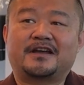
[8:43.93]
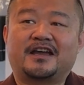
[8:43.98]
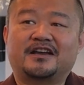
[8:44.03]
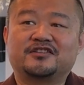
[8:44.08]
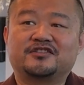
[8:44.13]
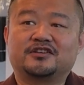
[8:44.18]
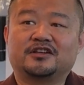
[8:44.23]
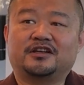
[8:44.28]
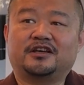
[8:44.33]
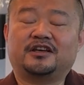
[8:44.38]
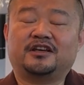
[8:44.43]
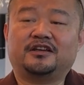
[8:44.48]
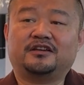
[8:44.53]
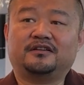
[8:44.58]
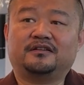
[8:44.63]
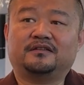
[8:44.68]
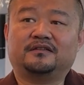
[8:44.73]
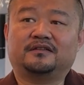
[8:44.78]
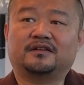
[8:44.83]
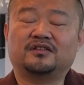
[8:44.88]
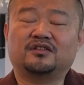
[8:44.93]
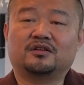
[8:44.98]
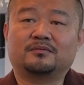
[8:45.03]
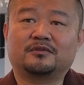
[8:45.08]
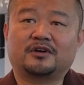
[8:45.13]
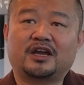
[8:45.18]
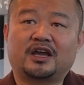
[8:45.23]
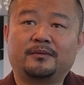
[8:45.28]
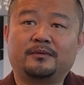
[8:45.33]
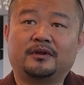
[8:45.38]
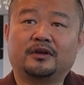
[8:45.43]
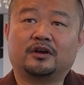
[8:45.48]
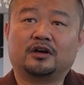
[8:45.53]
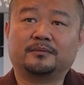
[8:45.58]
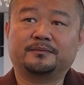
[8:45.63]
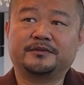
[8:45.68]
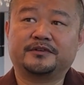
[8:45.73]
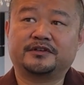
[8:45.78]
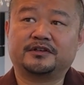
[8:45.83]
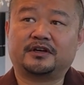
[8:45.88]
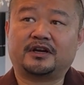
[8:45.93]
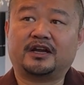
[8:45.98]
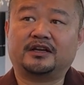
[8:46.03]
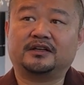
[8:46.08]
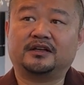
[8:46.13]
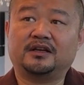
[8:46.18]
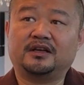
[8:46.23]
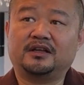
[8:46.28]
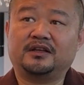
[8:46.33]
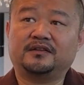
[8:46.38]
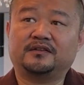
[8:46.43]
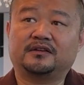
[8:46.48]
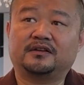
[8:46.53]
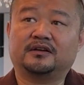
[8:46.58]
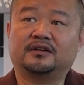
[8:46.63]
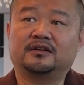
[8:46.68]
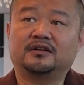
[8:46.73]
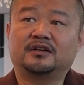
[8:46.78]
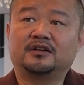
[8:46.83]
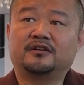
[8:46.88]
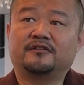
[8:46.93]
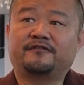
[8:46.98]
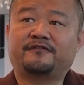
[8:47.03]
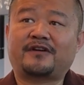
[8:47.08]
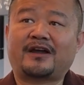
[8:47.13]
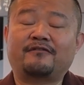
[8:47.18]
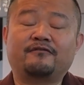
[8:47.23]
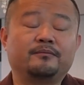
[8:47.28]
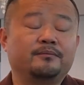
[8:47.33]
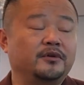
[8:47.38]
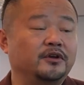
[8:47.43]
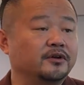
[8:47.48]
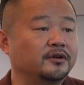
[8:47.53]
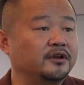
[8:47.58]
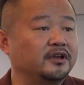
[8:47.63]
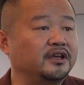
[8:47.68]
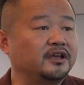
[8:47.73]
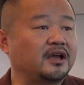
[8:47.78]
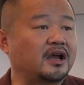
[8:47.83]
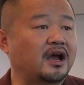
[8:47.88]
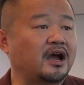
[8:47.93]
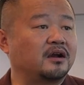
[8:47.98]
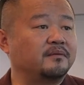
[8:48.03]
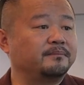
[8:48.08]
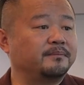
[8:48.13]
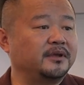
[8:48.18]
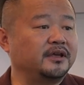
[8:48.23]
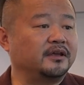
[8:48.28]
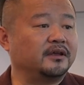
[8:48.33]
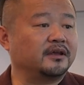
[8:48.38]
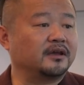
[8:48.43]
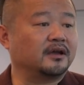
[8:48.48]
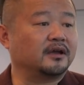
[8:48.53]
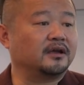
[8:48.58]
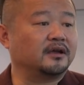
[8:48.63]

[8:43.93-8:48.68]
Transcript: actually, the normal helicopter at least uh, 5 million RMB.